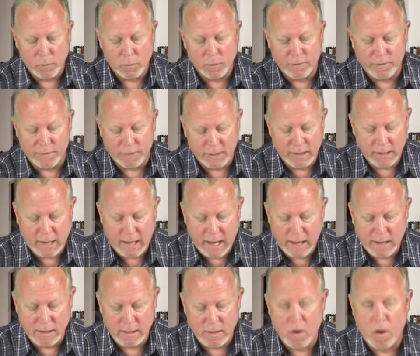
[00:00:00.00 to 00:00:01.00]
we've
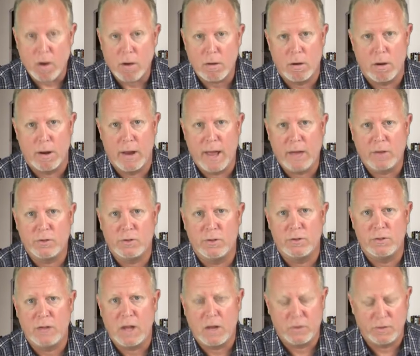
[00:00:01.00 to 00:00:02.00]
indicated our
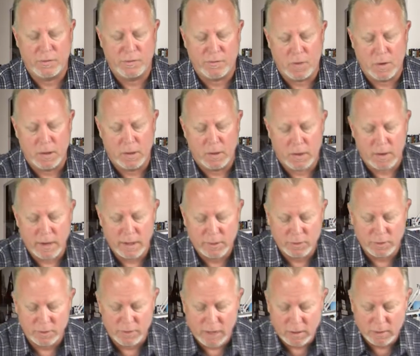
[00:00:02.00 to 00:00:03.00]
exits out the front and our
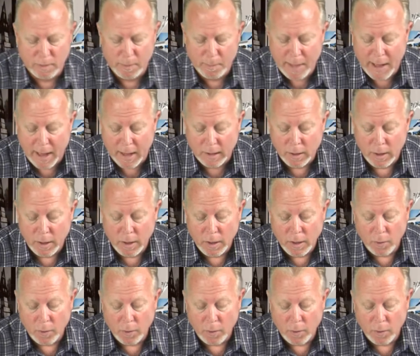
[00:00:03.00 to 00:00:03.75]
exits out the back.